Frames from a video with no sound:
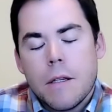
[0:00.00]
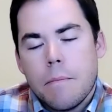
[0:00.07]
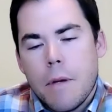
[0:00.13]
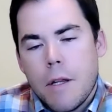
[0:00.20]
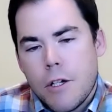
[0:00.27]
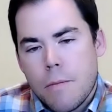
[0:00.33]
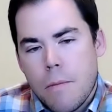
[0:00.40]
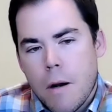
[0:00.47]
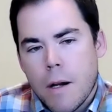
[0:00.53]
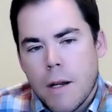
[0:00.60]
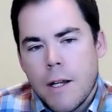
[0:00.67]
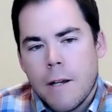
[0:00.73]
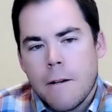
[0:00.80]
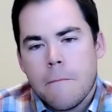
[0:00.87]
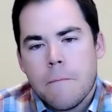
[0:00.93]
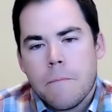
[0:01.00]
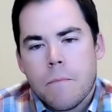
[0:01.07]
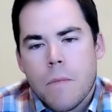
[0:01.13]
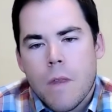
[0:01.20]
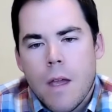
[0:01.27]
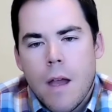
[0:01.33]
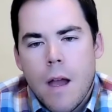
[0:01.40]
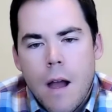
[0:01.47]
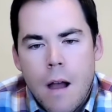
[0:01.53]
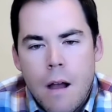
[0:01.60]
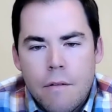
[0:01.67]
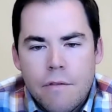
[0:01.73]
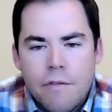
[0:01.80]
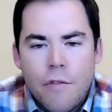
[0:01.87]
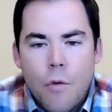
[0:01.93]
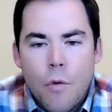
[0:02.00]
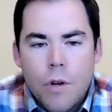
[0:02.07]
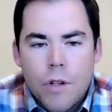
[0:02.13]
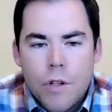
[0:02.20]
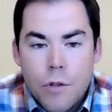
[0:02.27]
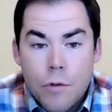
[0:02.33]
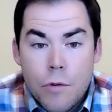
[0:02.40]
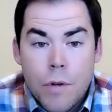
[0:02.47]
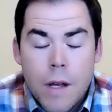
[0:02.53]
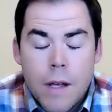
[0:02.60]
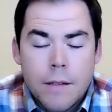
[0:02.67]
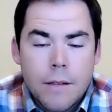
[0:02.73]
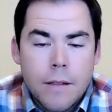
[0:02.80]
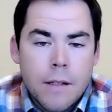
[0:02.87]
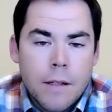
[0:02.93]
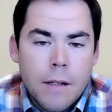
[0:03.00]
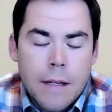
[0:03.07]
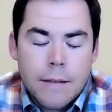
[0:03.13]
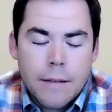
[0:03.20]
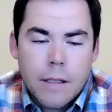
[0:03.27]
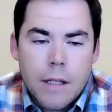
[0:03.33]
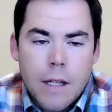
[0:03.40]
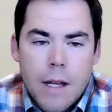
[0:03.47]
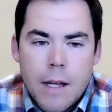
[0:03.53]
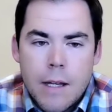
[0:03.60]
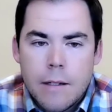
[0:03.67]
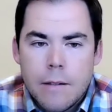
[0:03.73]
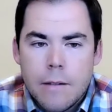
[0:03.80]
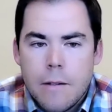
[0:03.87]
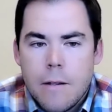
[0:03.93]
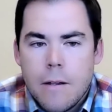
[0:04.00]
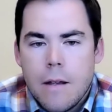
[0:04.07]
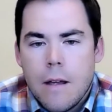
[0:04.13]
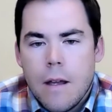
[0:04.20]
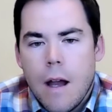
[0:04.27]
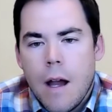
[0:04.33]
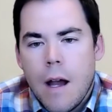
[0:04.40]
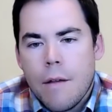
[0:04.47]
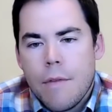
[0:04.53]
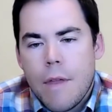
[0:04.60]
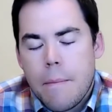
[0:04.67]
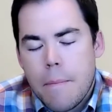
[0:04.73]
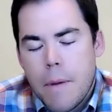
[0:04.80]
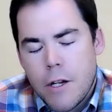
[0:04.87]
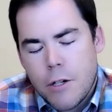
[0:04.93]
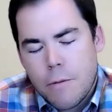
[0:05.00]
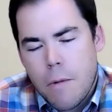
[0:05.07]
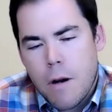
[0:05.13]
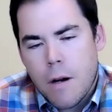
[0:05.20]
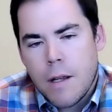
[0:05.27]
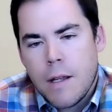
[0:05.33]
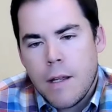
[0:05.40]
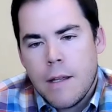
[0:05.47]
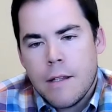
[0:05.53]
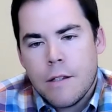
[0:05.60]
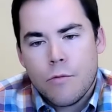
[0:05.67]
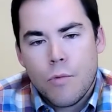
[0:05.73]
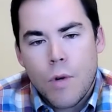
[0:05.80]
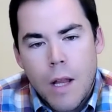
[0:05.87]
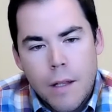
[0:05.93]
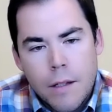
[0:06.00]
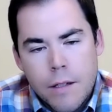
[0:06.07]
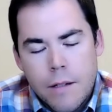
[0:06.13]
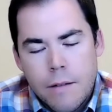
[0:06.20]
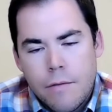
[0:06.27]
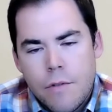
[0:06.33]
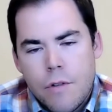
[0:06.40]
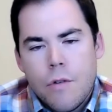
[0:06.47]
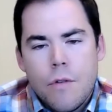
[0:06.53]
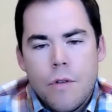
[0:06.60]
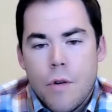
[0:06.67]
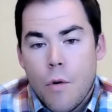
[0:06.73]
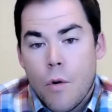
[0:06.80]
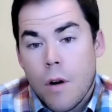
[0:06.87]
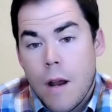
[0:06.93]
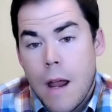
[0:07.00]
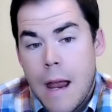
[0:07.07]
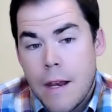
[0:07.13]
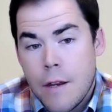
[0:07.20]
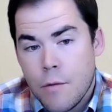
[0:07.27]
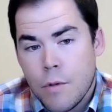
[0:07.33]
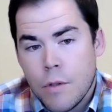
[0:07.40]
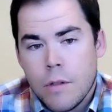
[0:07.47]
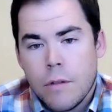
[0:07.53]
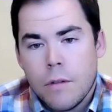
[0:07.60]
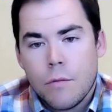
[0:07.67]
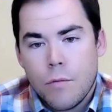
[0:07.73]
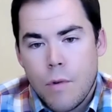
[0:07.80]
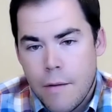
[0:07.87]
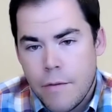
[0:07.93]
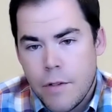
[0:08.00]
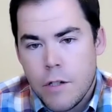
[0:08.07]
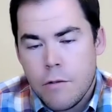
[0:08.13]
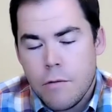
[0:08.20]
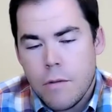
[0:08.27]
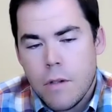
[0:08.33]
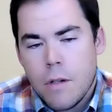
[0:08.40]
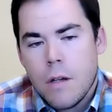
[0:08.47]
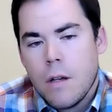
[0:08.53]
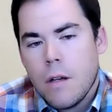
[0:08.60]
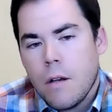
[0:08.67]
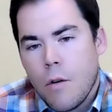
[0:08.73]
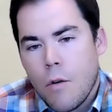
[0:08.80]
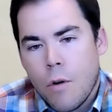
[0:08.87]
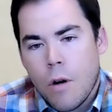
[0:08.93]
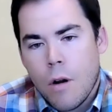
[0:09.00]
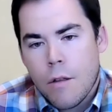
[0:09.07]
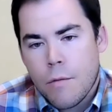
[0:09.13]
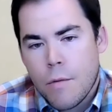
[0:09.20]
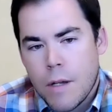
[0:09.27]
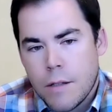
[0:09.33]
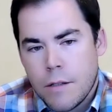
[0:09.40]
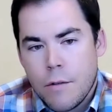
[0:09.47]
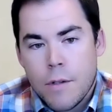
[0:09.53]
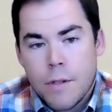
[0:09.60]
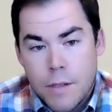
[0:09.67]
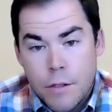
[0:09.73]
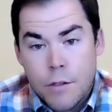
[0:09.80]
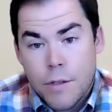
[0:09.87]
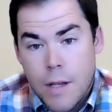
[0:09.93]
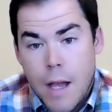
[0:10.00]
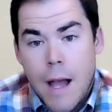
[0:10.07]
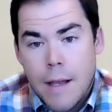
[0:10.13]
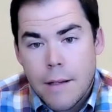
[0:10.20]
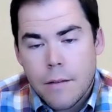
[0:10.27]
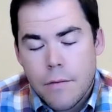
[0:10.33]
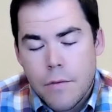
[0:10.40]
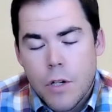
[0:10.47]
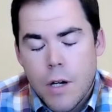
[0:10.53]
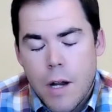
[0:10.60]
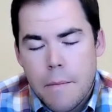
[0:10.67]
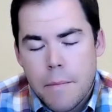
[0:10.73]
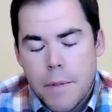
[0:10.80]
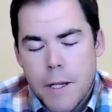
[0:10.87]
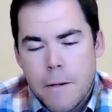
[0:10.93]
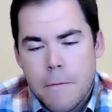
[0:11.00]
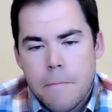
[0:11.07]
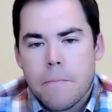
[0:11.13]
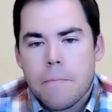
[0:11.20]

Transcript: benchmarking for you as a client. That benchmarking is relative to your annual revenue, or otherwise known as your size of your company,